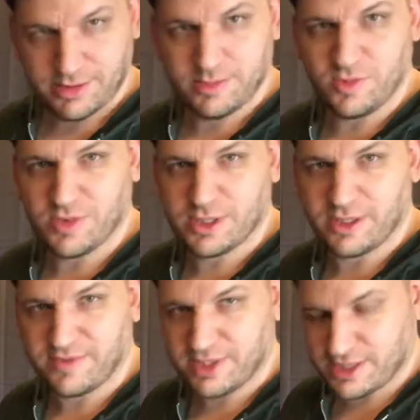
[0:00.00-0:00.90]
Move this
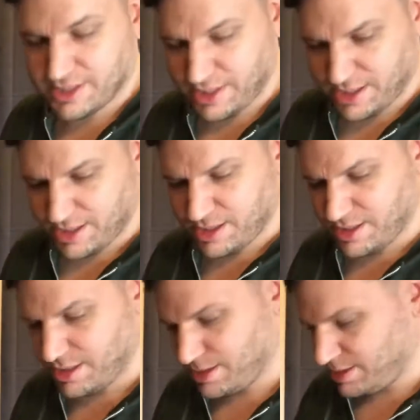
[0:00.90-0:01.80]
off to the side.
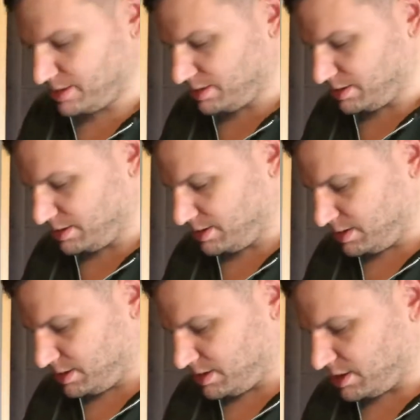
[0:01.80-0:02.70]

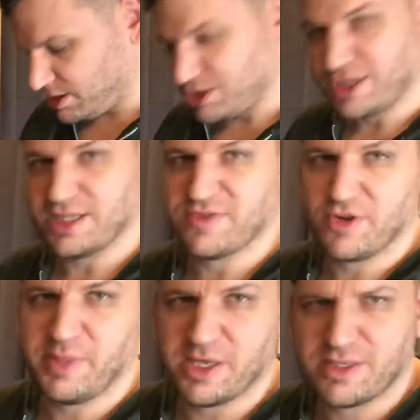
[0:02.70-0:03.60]
You're going to shake this for
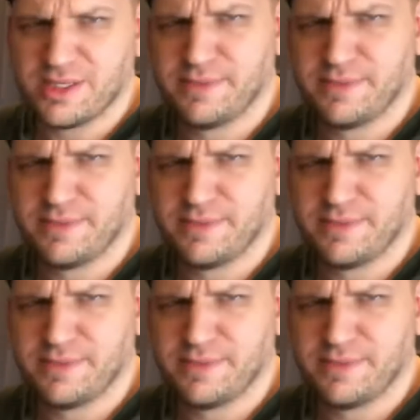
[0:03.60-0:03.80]
about,